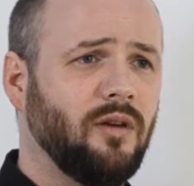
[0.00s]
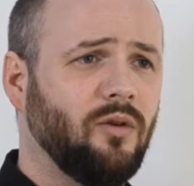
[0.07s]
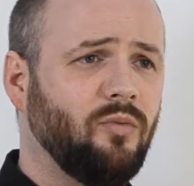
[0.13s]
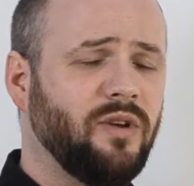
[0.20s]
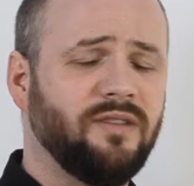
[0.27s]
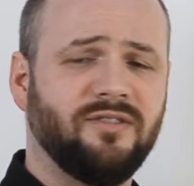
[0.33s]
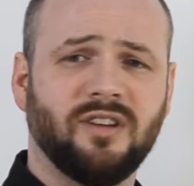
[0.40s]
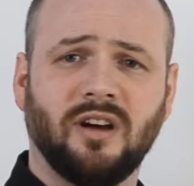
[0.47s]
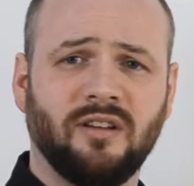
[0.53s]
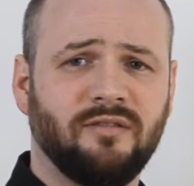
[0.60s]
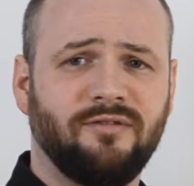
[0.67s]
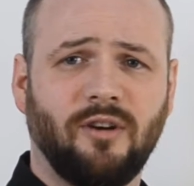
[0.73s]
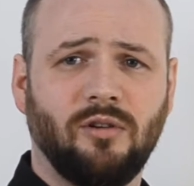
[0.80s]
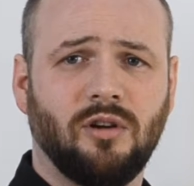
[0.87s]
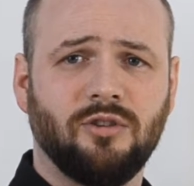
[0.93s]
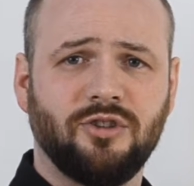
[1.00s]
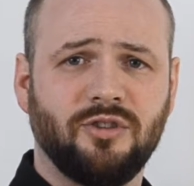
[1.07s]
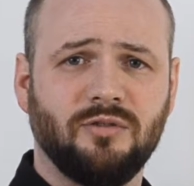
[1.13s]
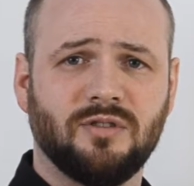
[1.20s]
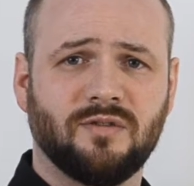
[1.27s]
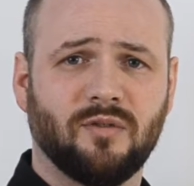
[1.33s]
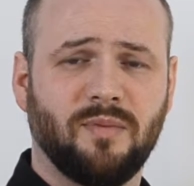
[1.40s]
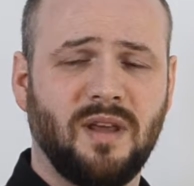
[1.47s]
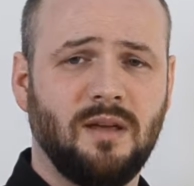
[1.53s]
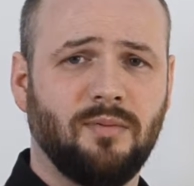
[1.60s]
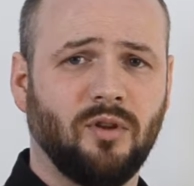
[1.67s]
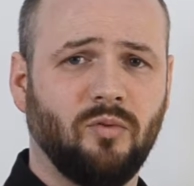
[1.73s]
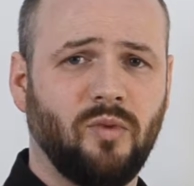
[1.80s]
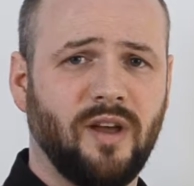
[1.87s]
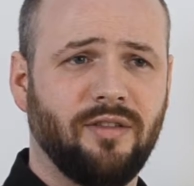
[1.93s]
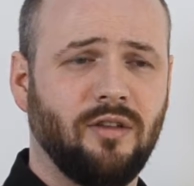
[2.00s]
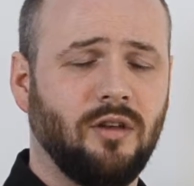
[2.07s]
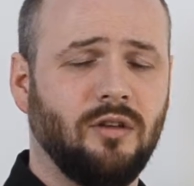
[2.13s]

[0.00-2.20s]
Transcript: We've done photo shoots for people with